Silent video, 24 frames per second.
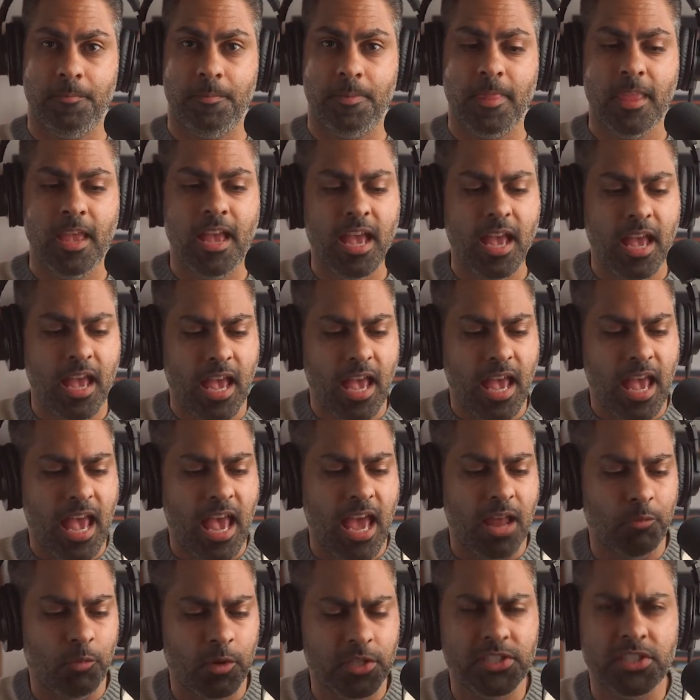Mm.
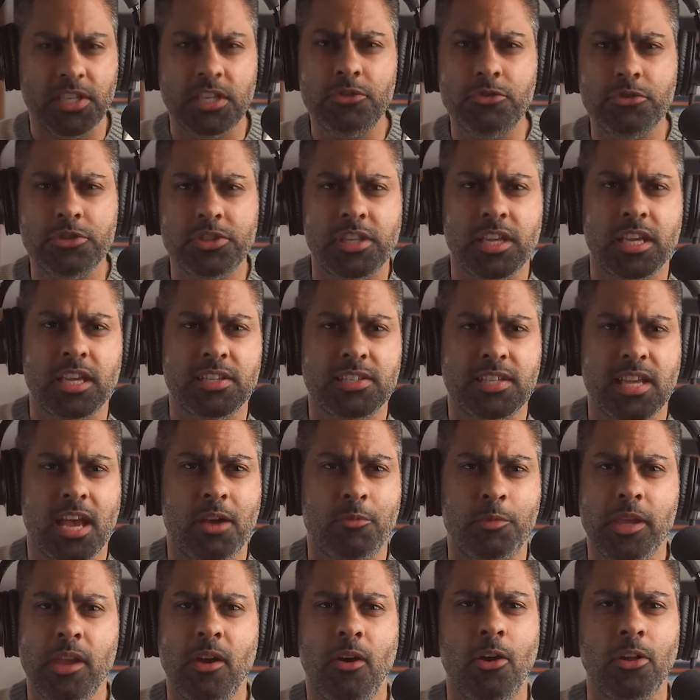And what's interesting is that
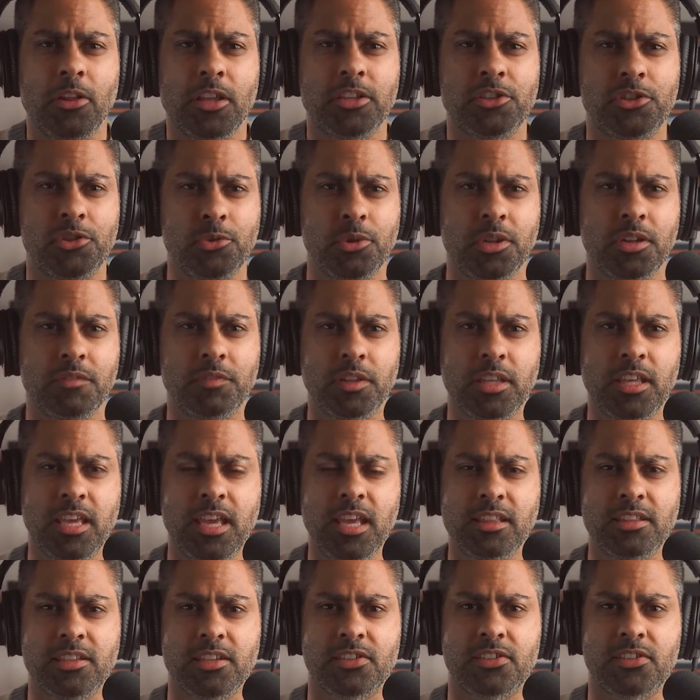we all intuitively
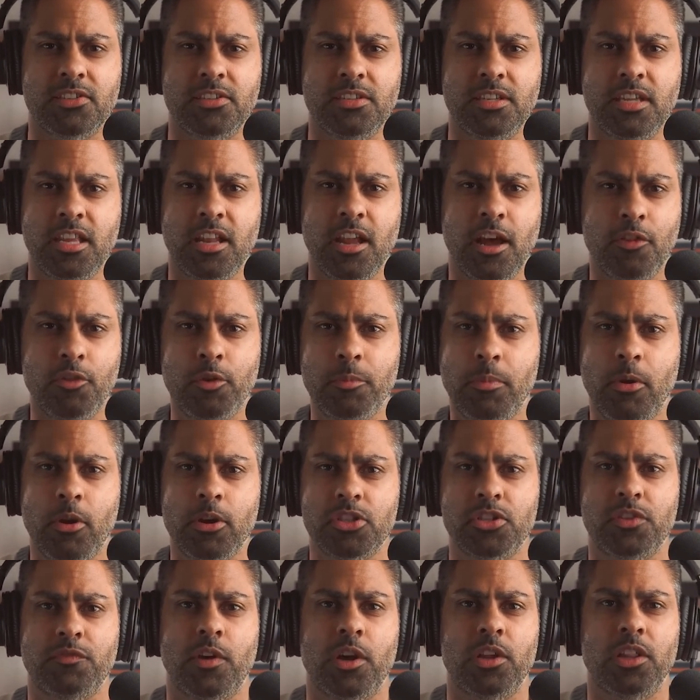get this. In other
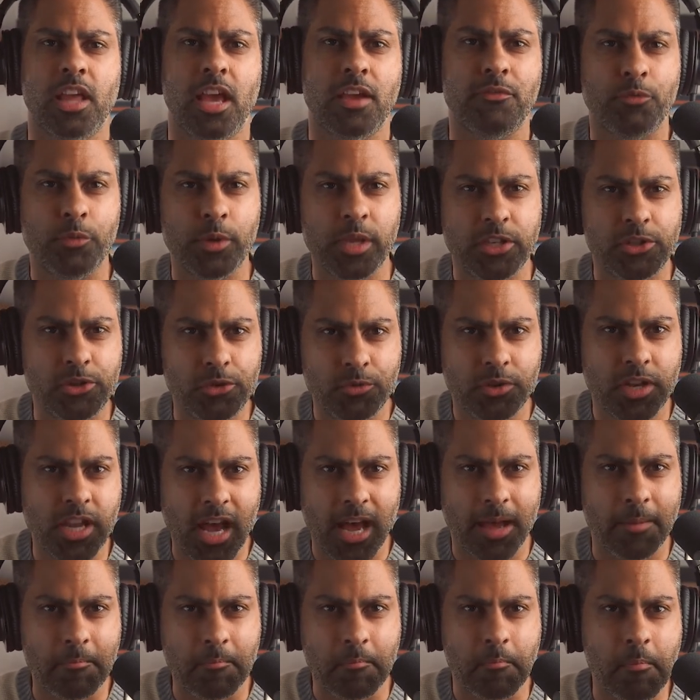parts of our life, we do
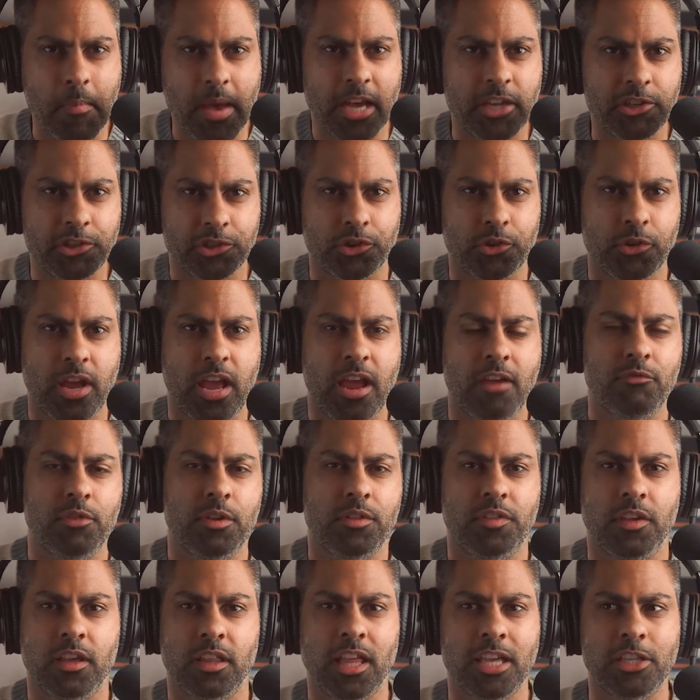not measure
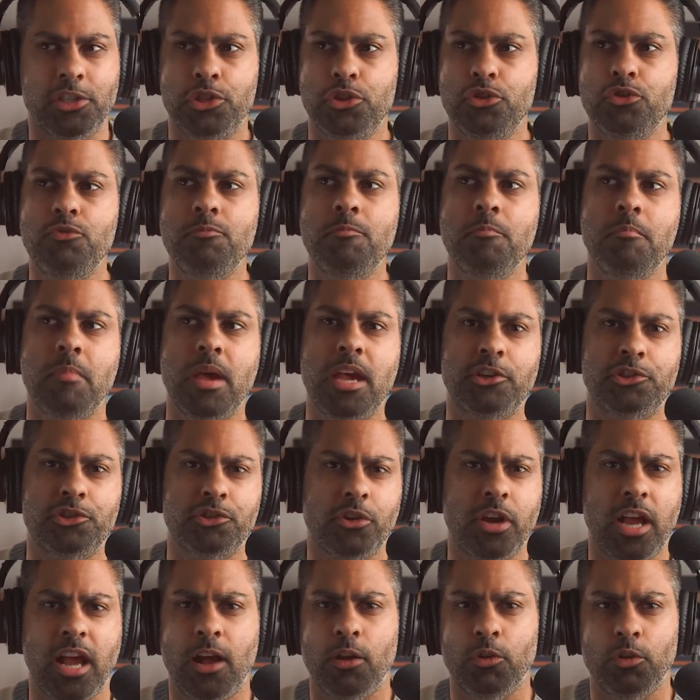everything. Like, do you
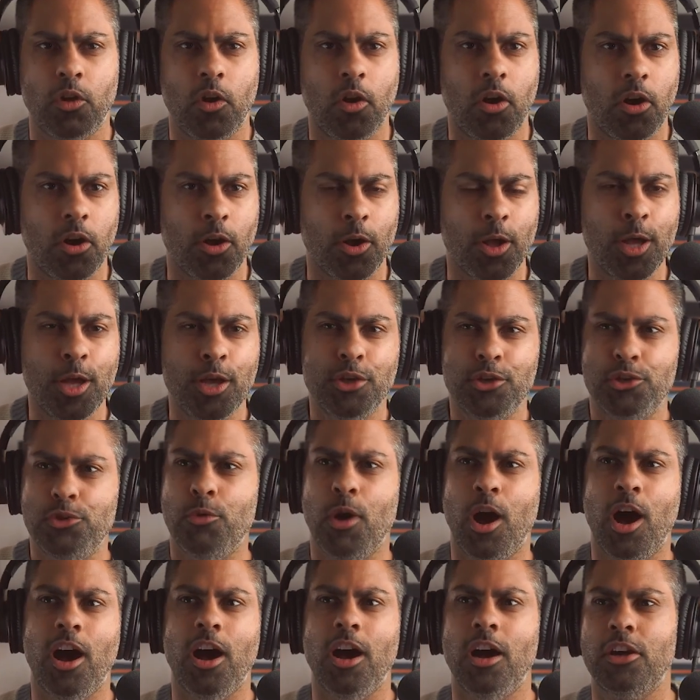measure how long you
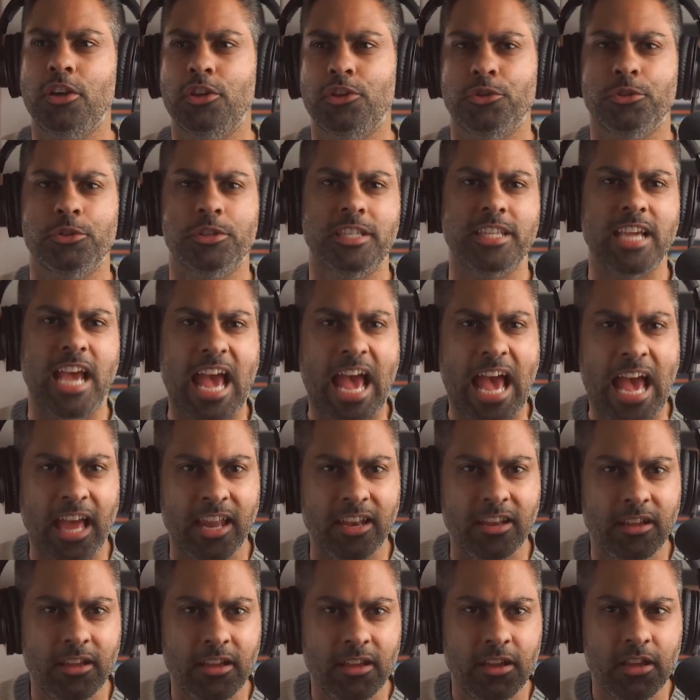hug your
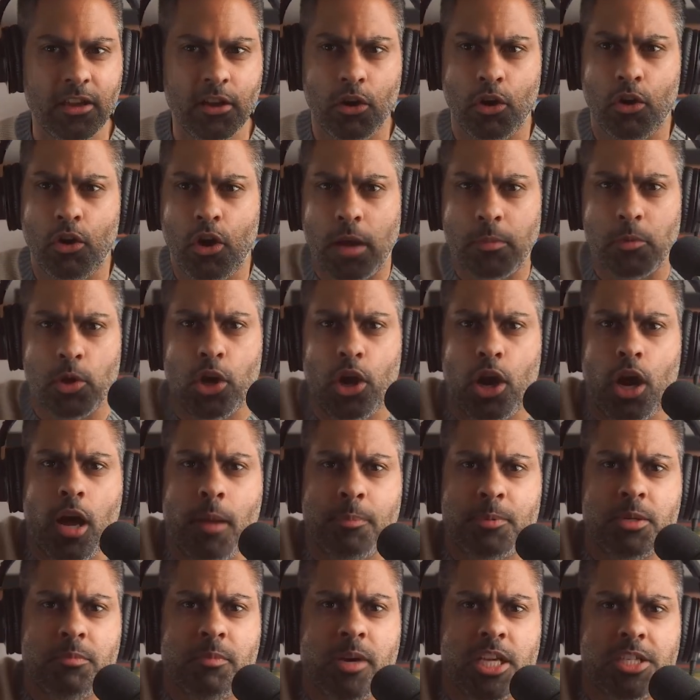dad? Oh, I'm going to
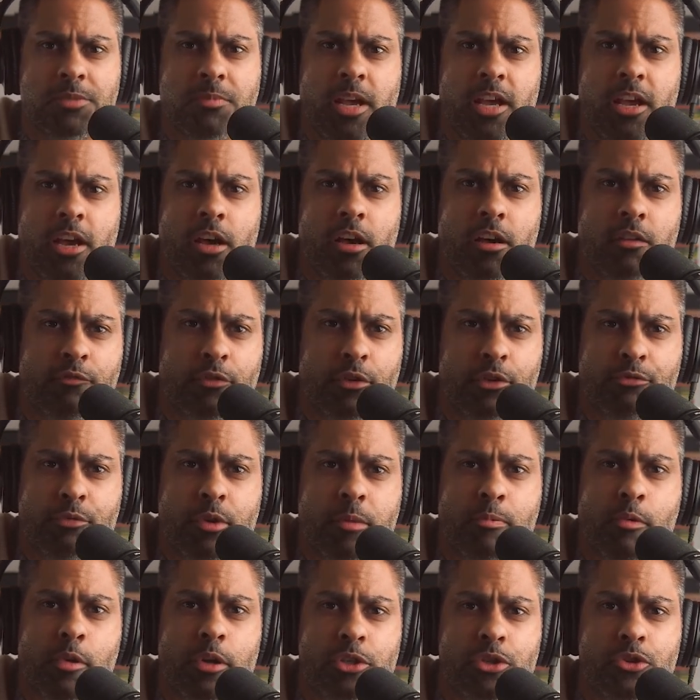optimize my hug for
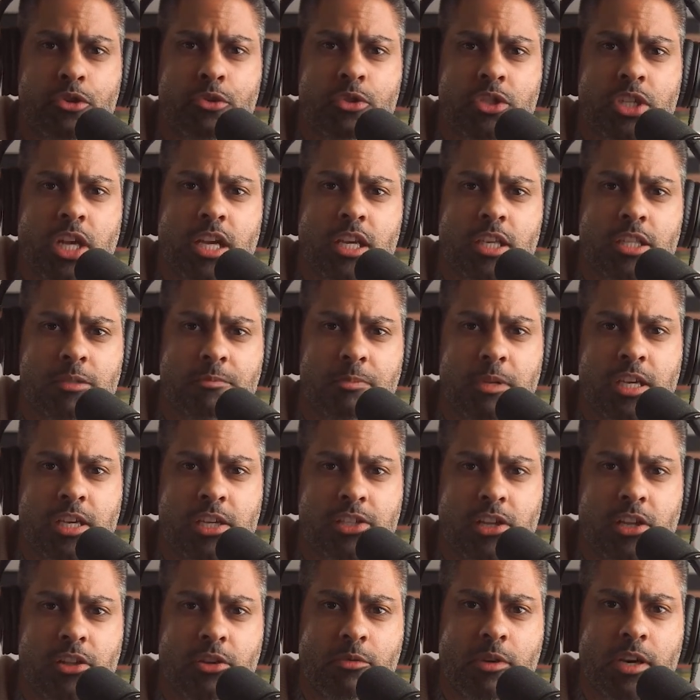3.2 seconds because
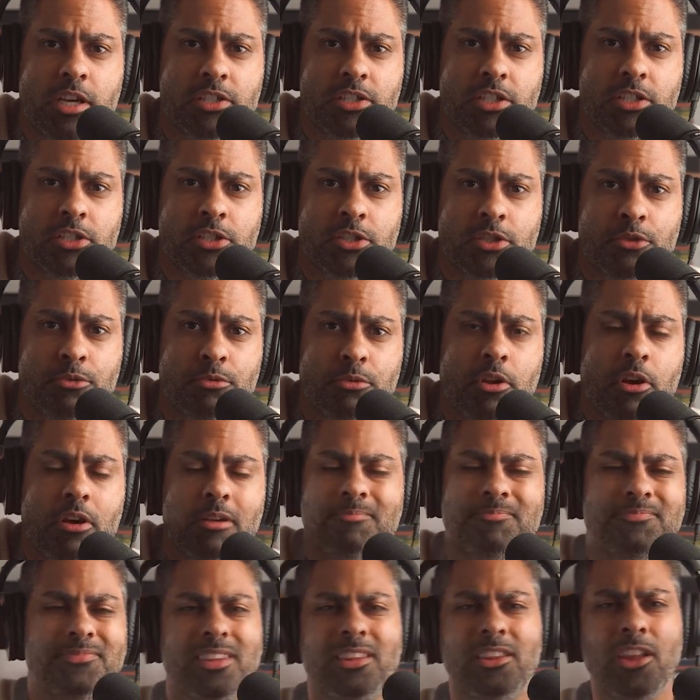otherwise it's too
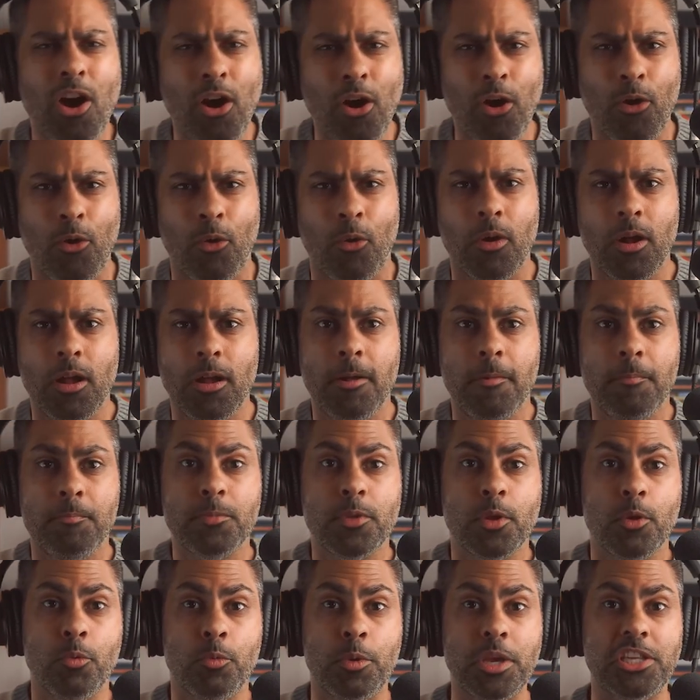long. No,
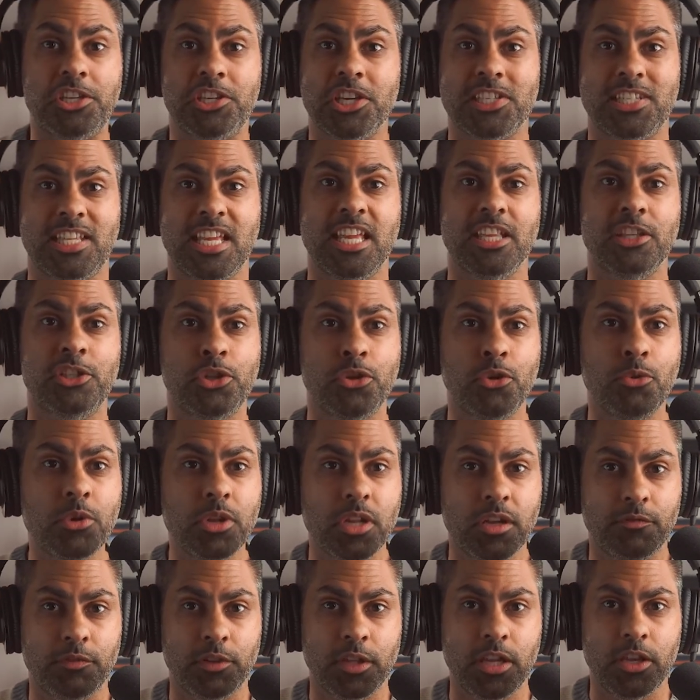we just
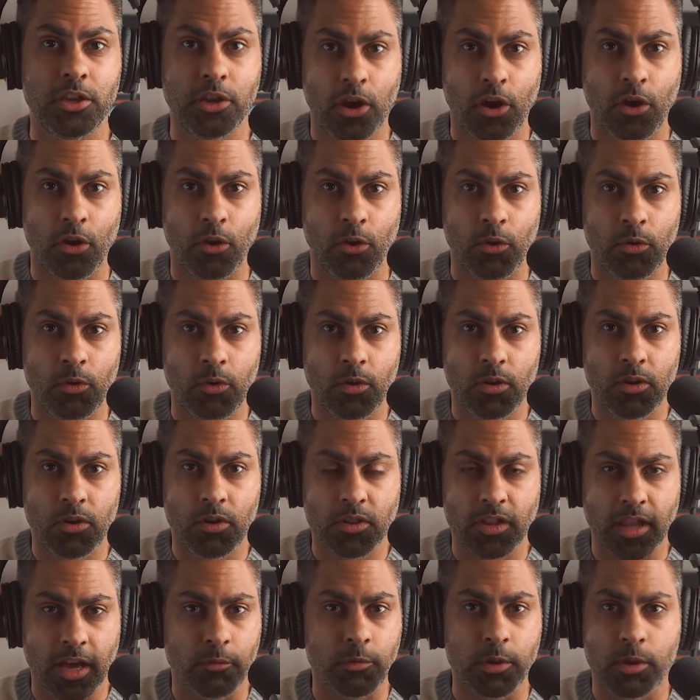intuitively know
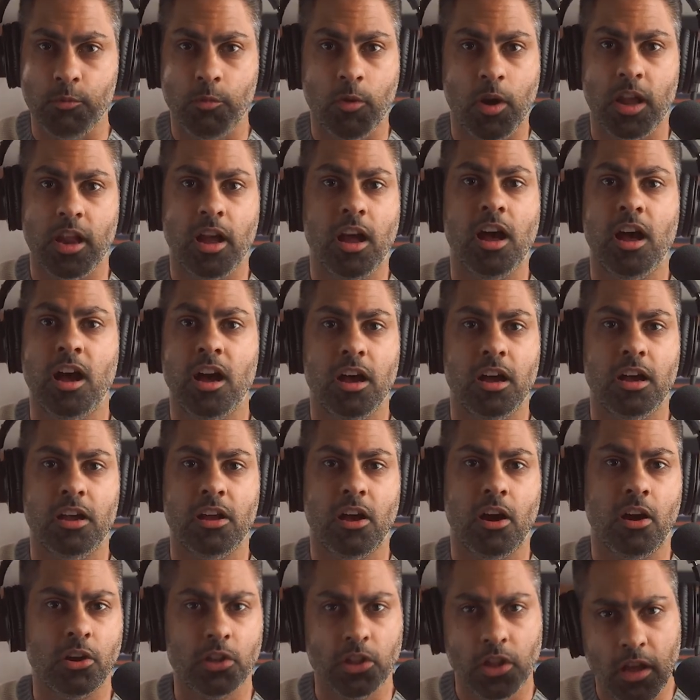that we want to hug
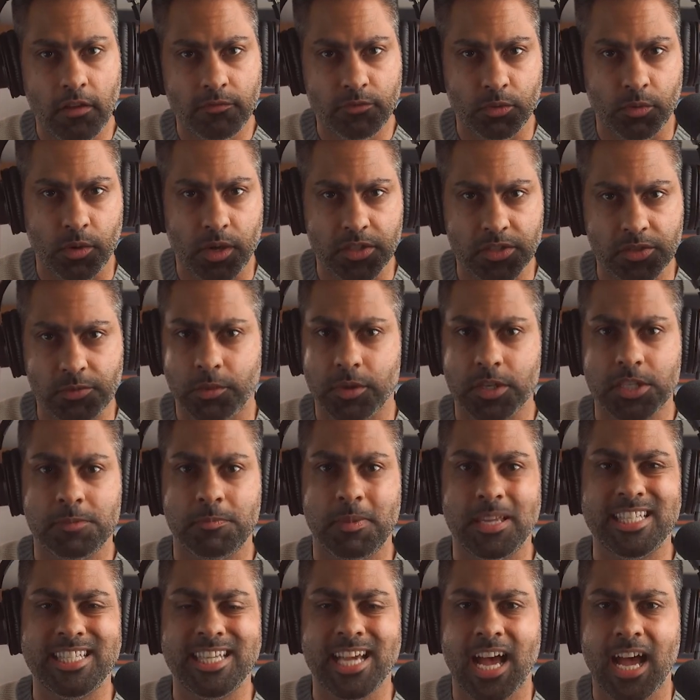our loved ones. We want to
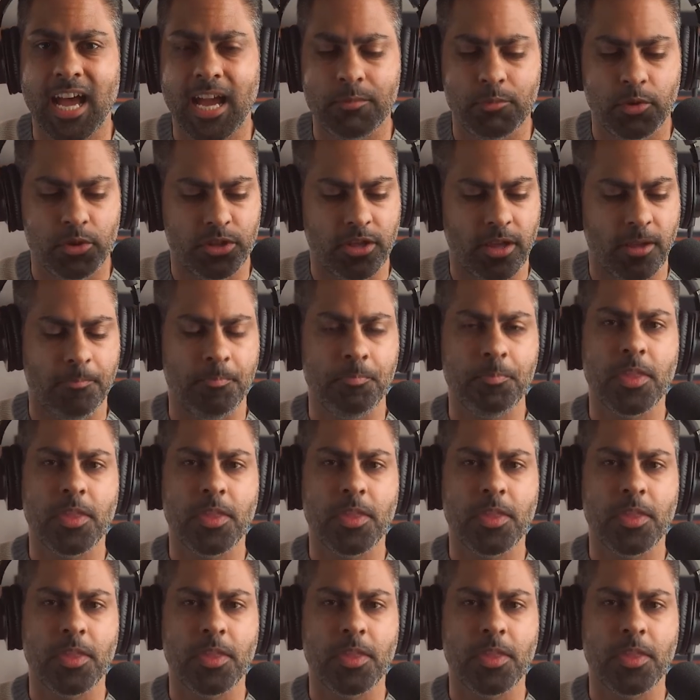spend time with them.